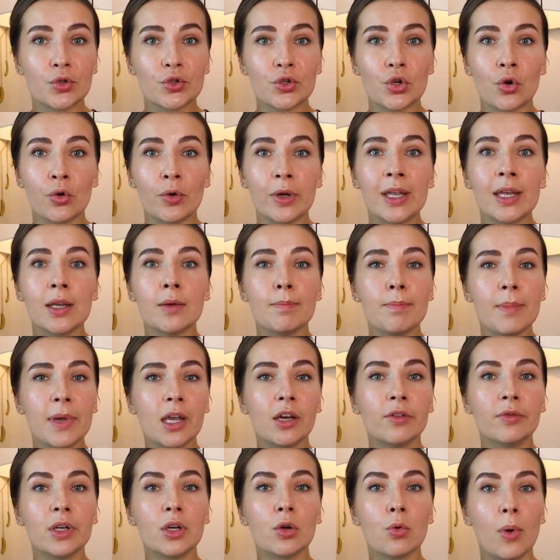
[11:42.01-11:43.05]
So it
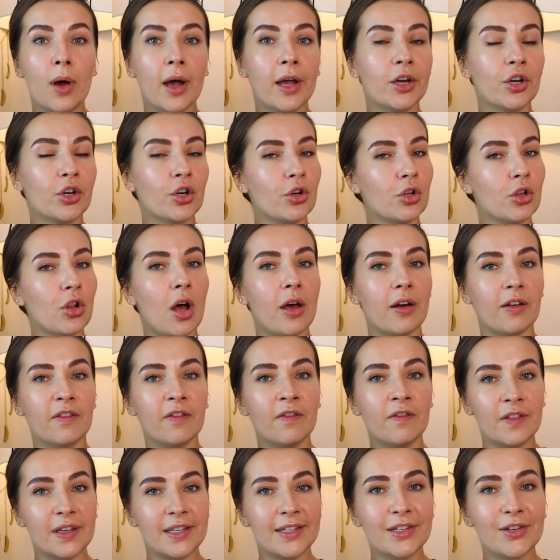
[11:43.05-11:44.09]
may require a lot of
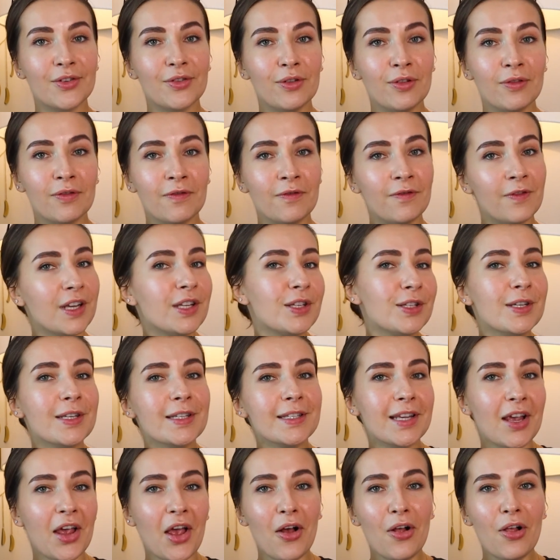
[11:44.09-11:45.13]
physical
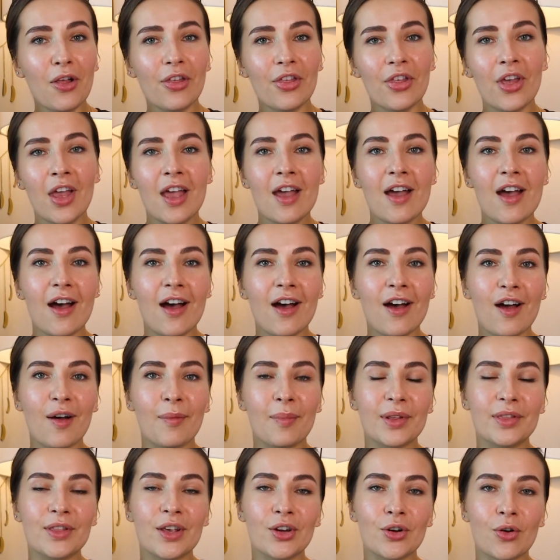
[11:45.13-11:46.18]
fitness health,
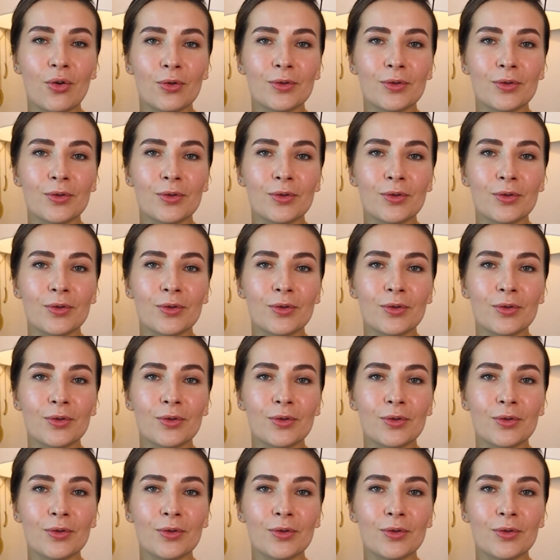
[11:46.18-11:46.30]
uh, but then